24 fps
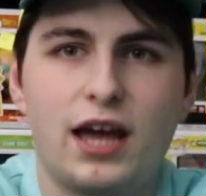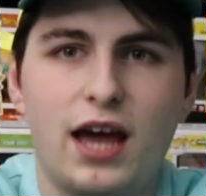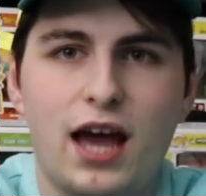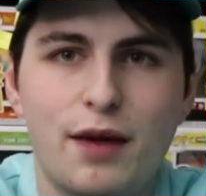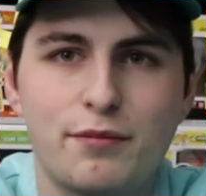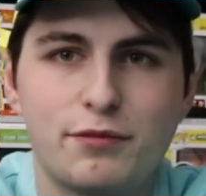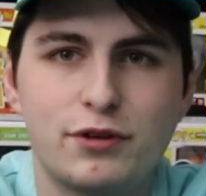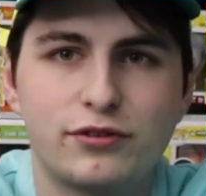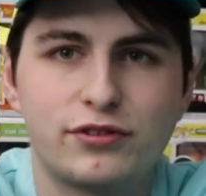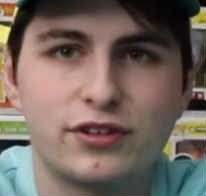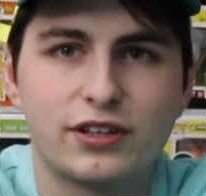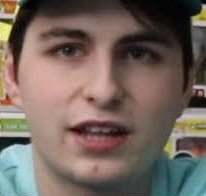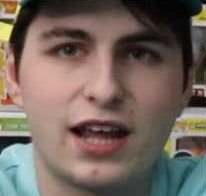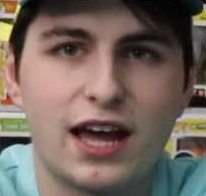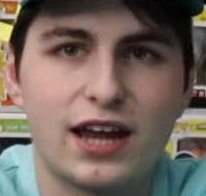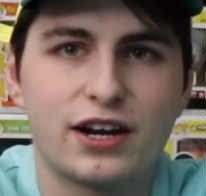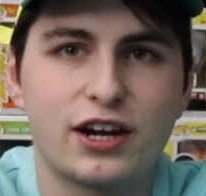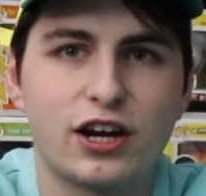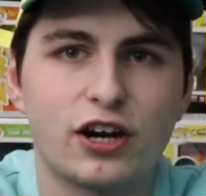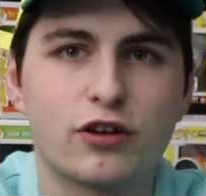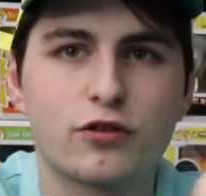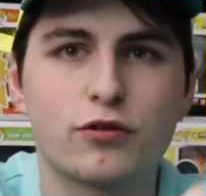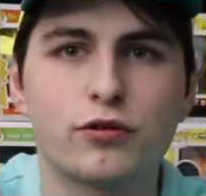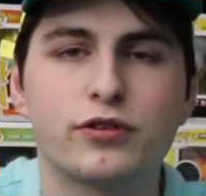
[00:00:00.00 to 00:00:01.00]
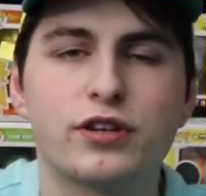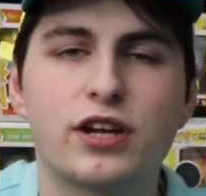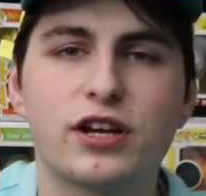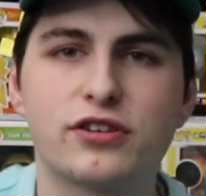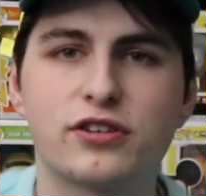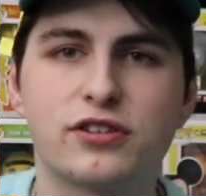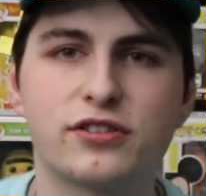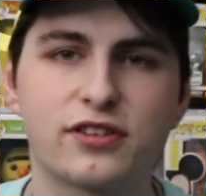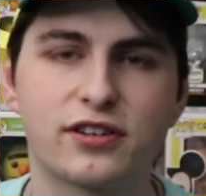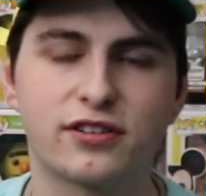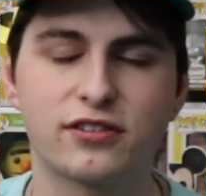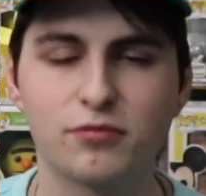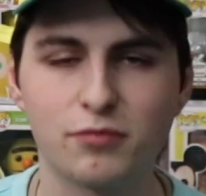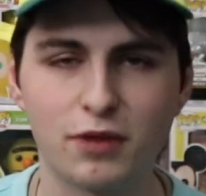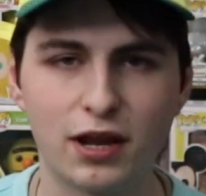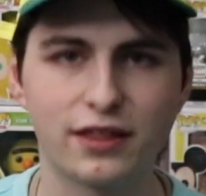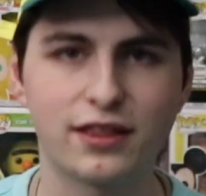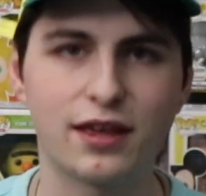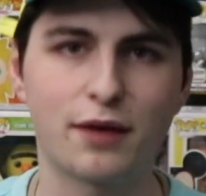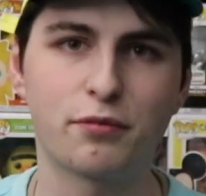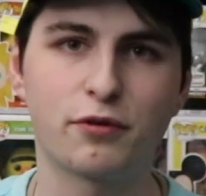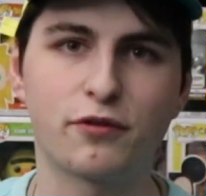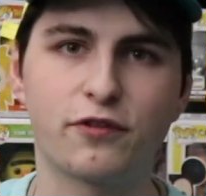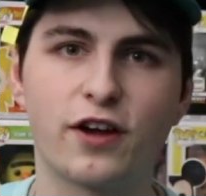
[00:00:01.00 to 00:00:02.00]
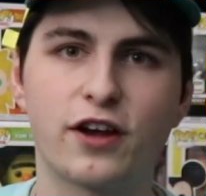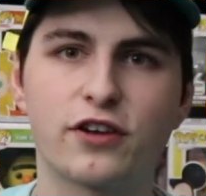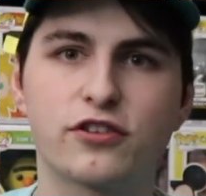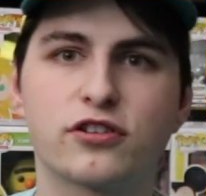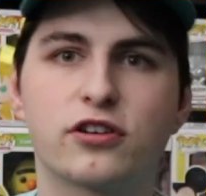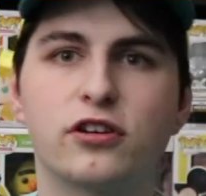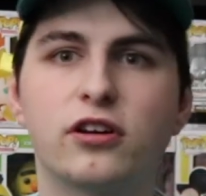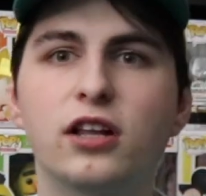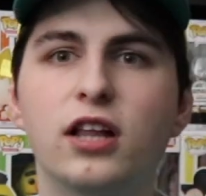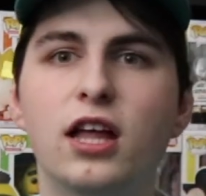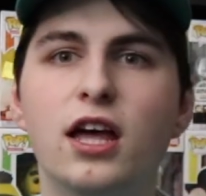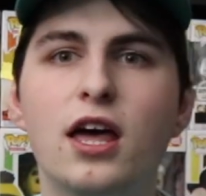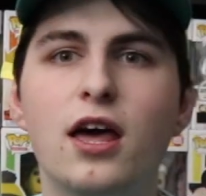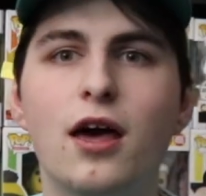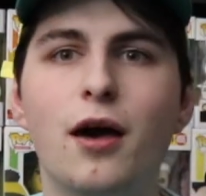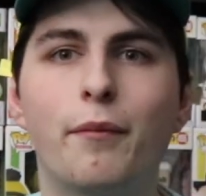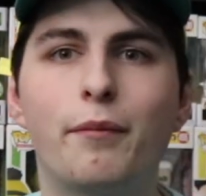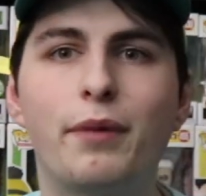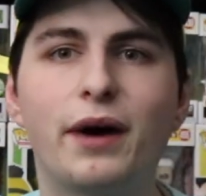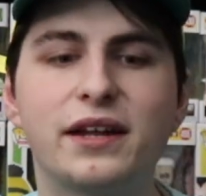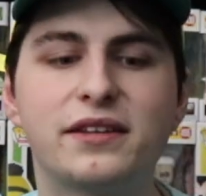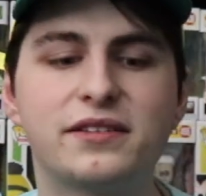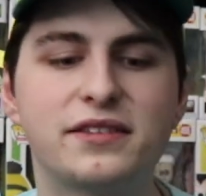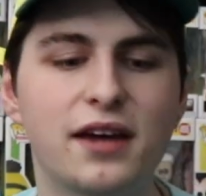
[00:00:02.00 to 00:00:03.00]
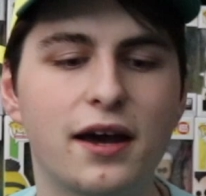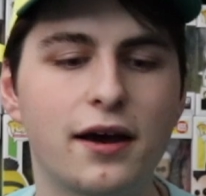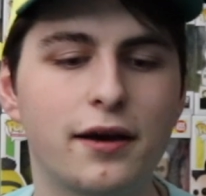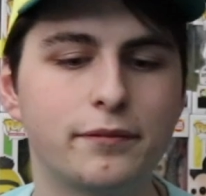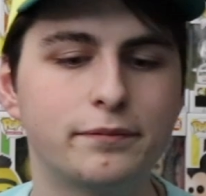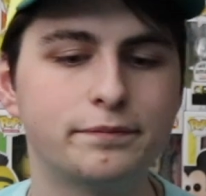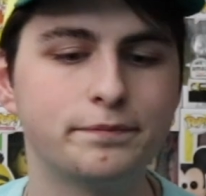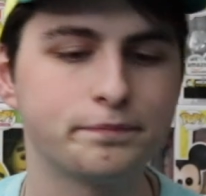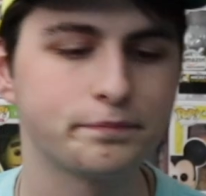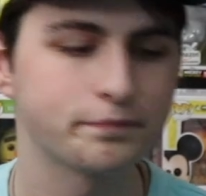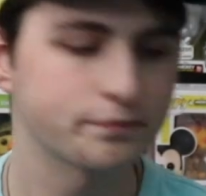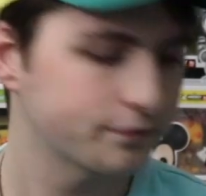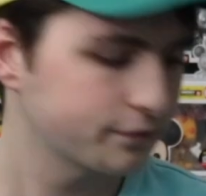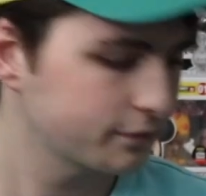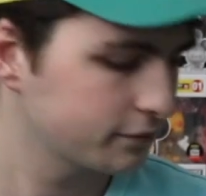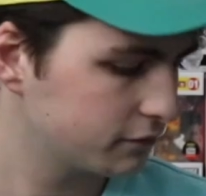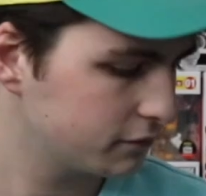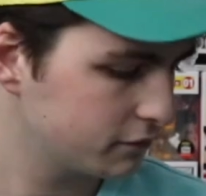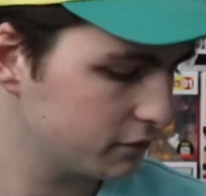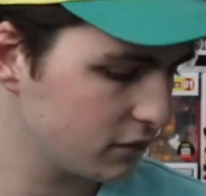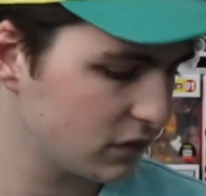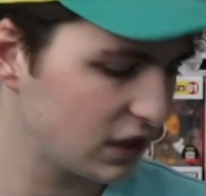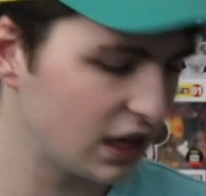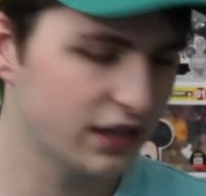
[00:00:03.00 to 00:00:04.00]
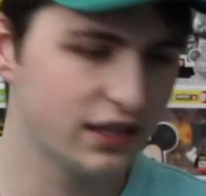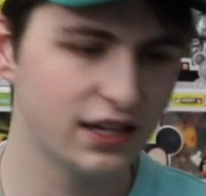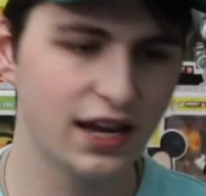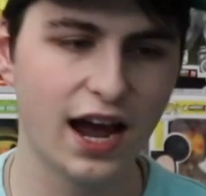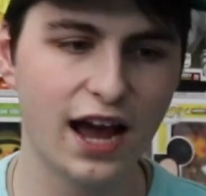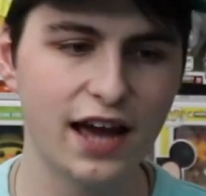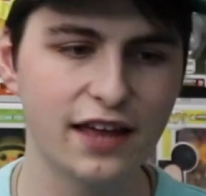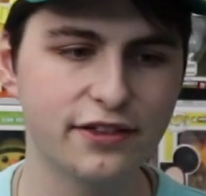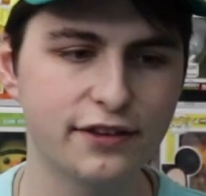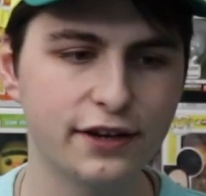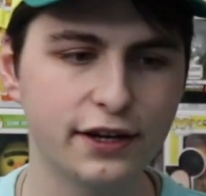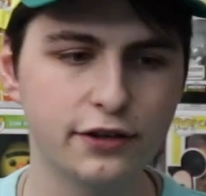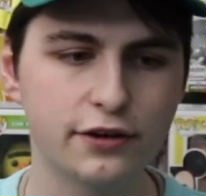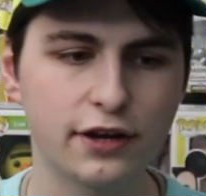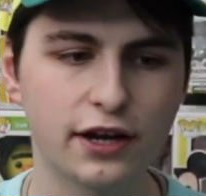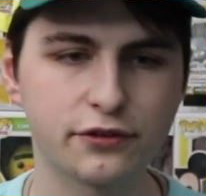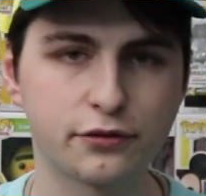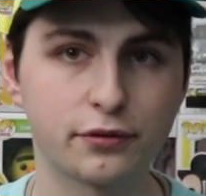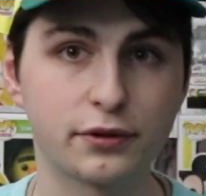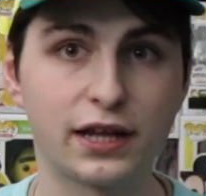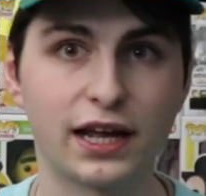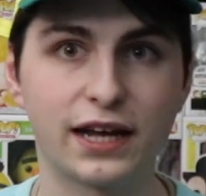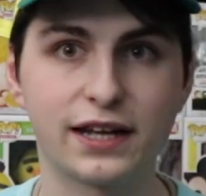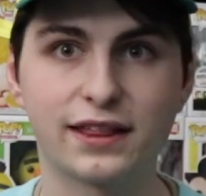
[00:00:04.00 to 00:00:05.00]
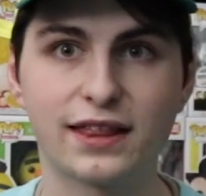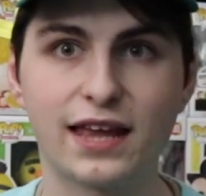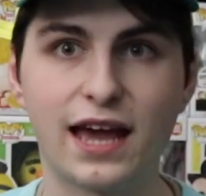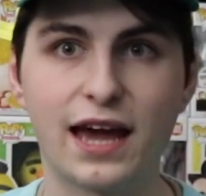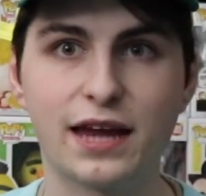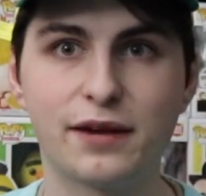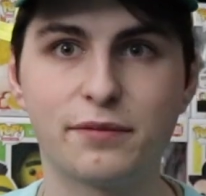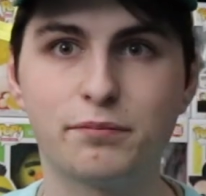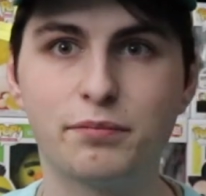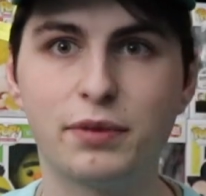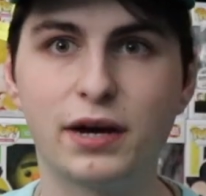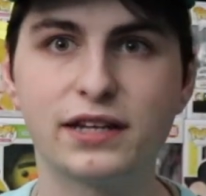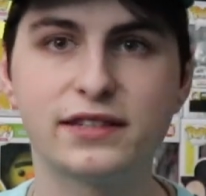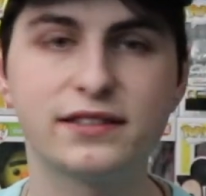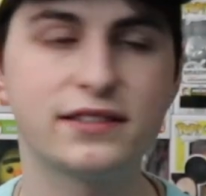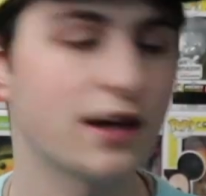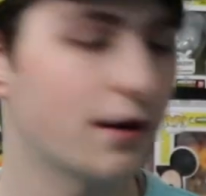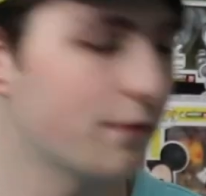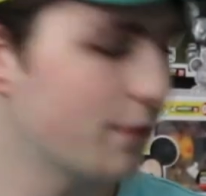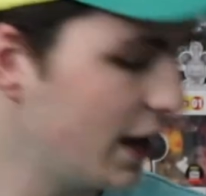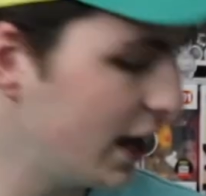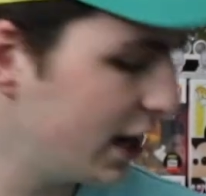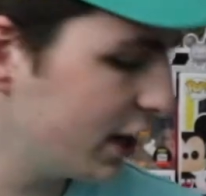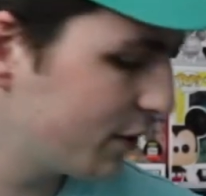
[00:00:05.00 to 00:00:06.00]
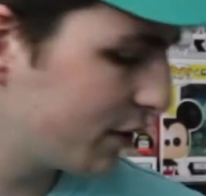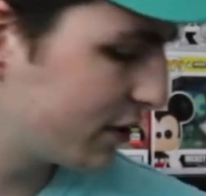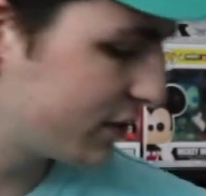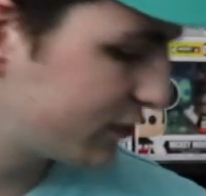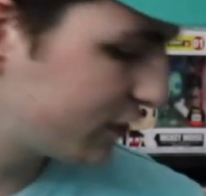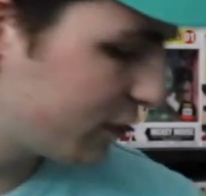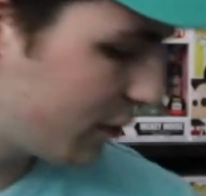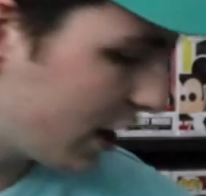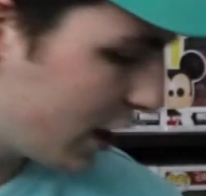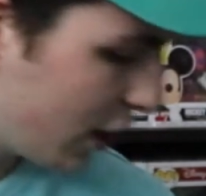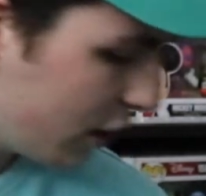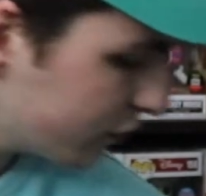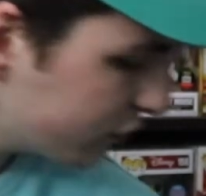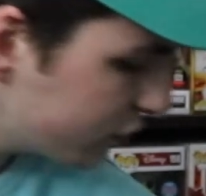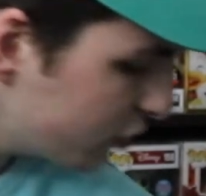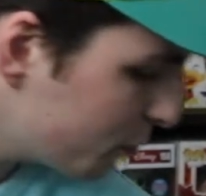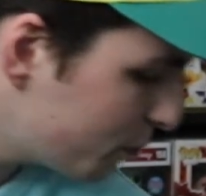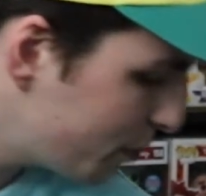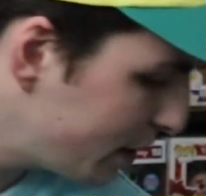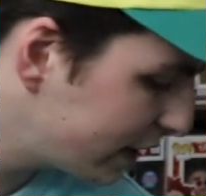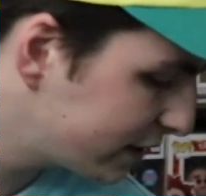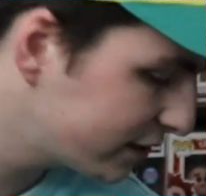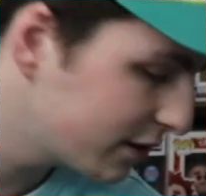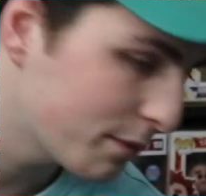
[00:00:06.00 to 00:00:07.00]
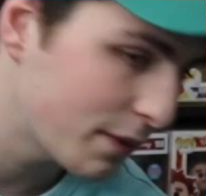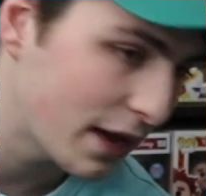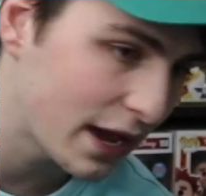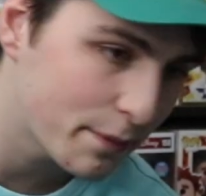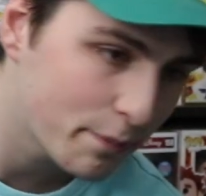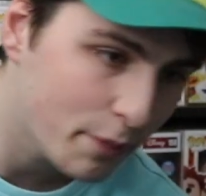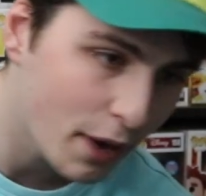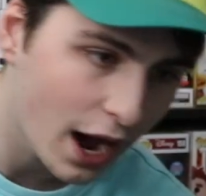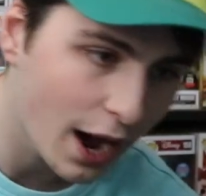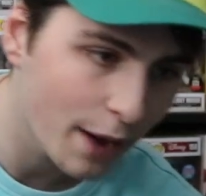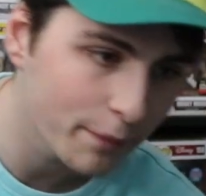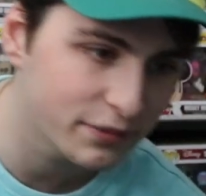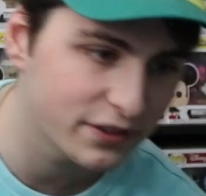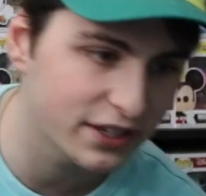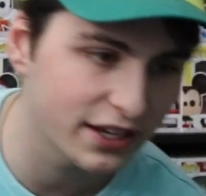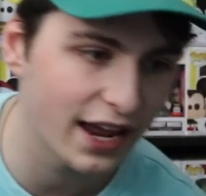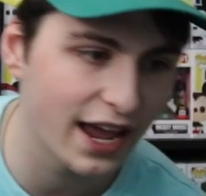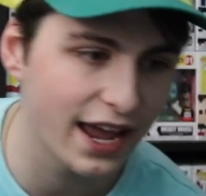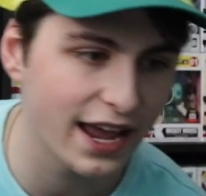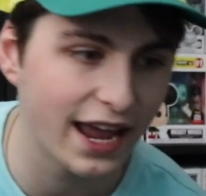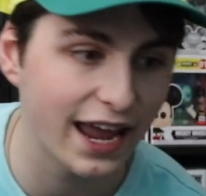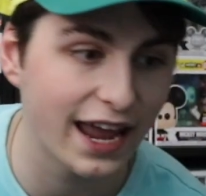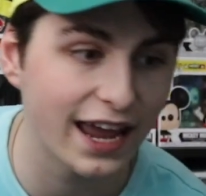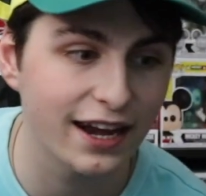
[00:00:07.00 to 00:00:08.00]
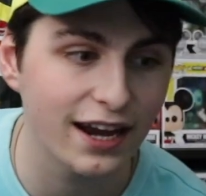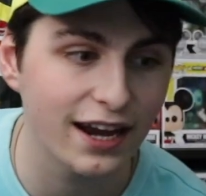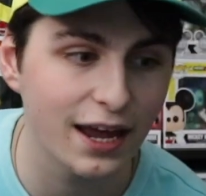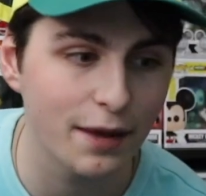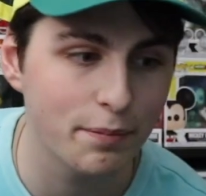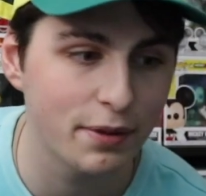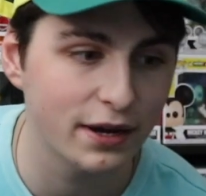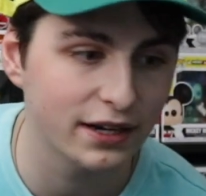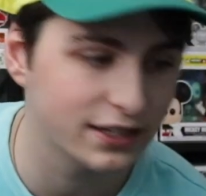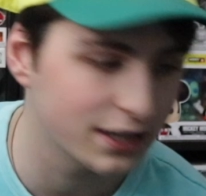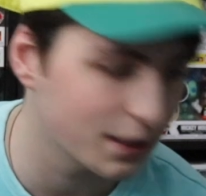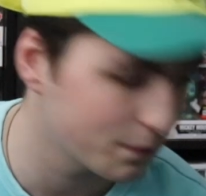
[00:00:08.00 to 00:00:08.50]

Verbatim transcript: I'm using that in air quotations because I'm not that professional, but um, yeah, I thought you guys would like that. But um, anyway, so I also picked up a pop today, and I picked